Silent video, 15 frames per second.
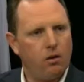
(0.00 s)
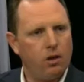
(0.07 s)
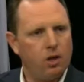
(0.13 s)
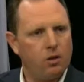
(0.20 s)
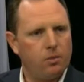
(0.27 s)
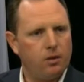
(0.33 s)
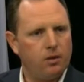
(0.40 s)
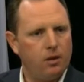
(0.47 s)

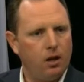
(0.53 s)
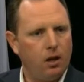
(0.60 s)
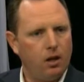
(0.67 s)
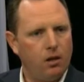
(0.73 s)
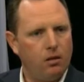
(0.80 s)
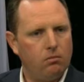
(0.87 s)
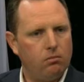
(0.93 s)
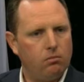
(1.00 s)
is. But I think
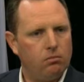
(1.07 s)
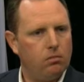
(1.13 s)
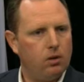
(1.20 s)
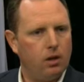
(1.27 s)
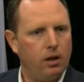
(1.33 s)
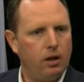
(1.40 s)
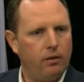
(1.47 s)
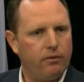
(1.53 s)

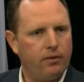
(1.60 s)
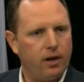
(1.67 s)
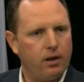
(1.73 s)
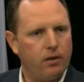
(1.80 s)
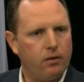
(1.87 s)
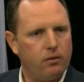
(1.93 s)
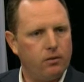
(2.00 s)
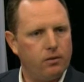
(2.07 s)
any
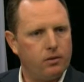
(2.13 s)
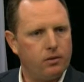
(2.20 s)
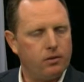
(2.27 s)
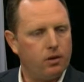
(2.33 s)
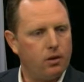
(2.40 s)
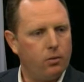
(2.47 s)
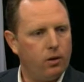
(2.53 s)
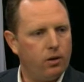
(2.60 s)
father who's
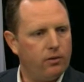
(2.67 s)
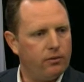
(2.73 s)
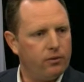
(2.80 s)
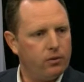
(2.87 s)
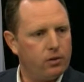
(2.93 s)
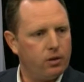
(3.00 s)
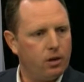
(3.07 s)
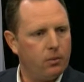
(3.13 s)
working
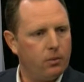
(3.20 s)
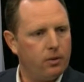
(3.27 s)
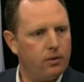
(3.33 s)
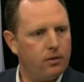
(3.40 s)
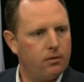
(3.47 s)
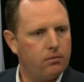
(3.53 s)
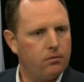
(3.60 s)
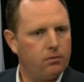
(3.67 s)
full time
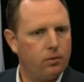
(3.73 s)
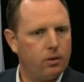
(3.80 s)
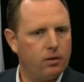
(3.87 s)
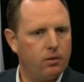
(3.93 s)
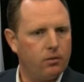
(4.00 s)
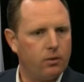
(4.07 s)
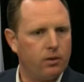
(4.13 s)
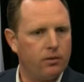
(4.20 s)

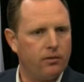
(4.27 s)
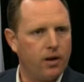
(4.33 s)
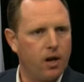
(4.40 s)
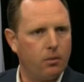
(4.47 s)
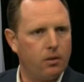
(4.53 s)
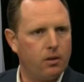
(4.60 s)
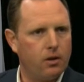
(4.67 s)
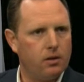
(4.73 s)
with a
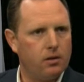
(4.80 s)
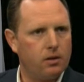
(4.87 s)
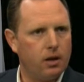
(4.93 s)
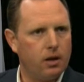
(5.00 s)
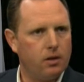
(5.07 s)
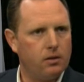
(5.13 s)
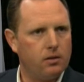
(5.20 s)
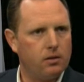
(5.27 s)
family these
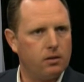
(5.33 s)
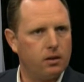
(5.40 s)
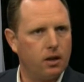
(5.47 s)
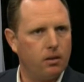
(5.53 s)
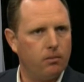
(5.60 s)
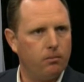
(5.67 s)
days,